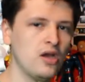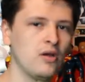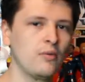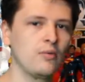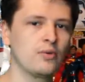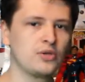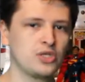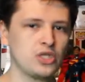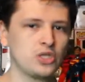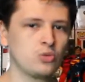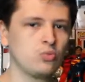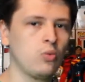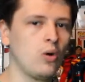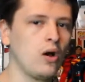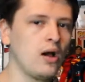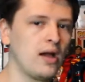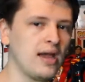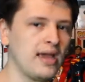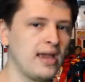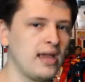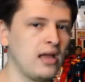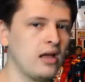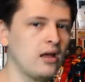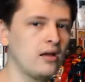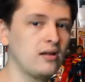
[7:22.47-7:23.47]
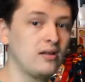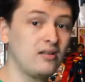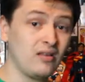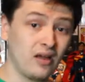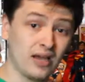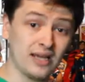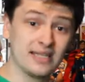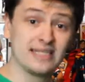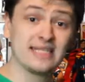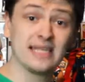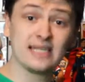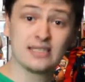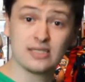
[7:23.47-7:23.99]
which is why
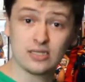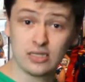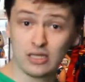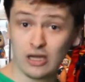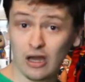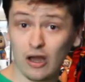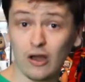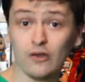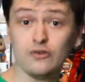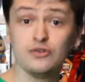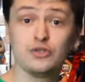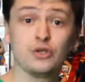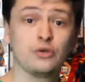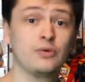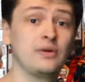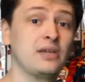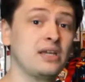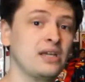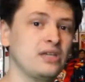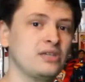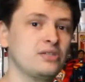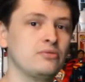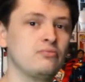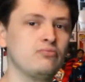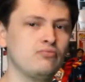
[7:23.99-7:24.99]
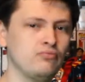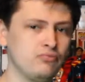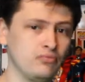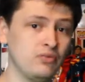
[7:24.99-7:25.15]
I said The Conjuring is